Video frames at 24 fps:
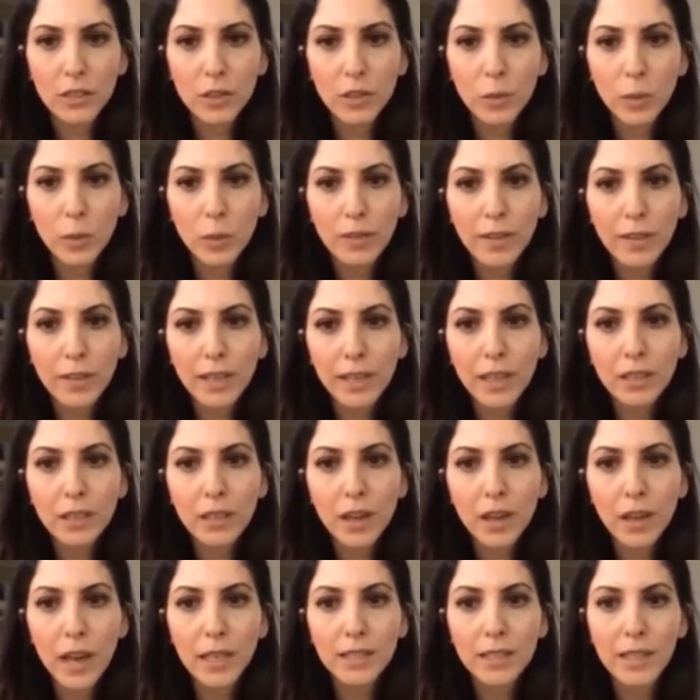So we
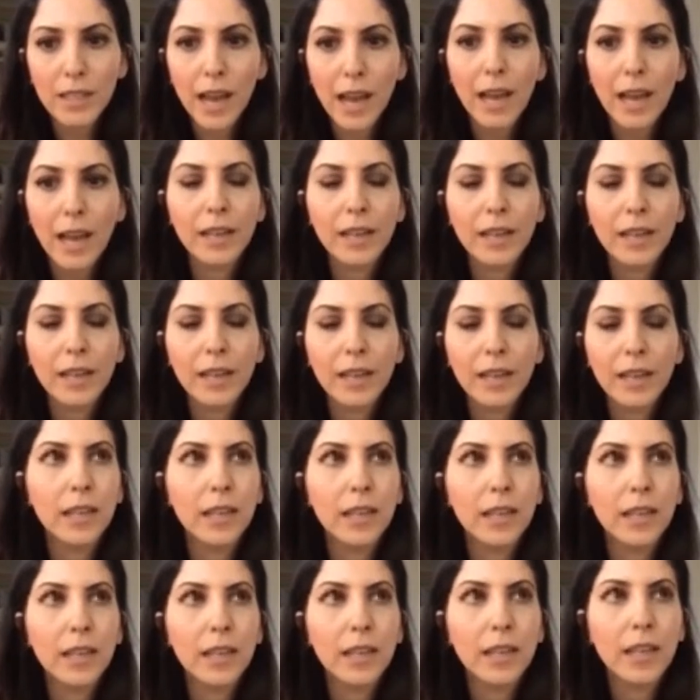recognise that and
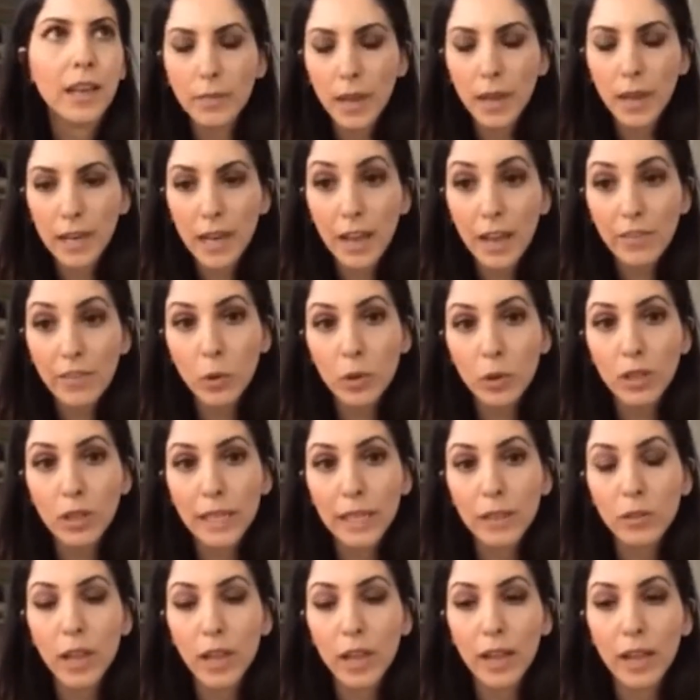have a broad
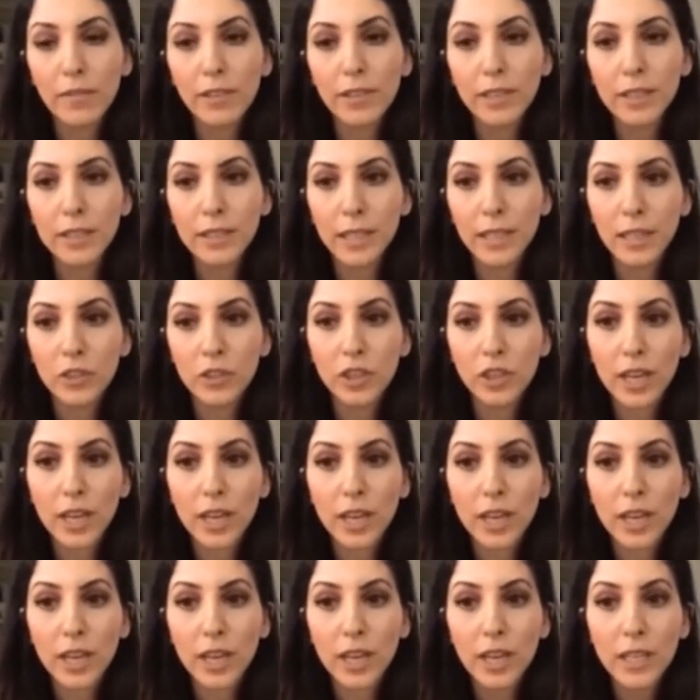legal advocacy
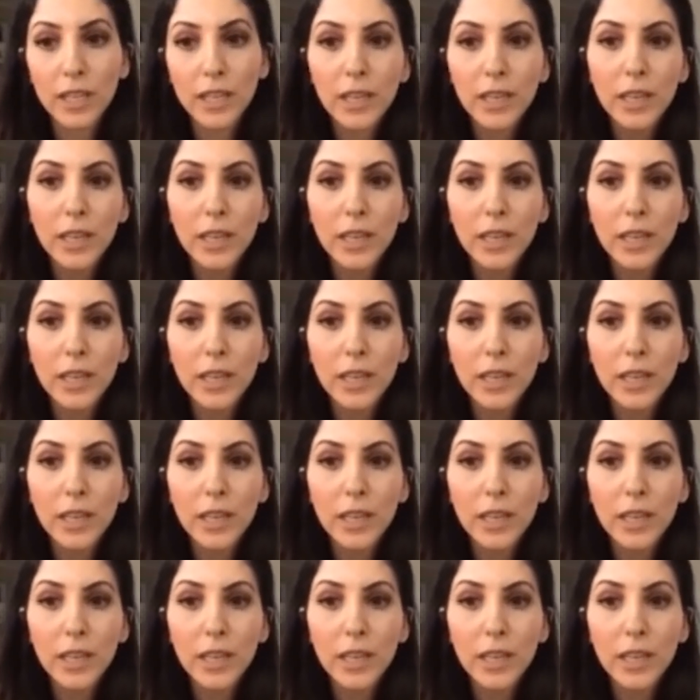agenda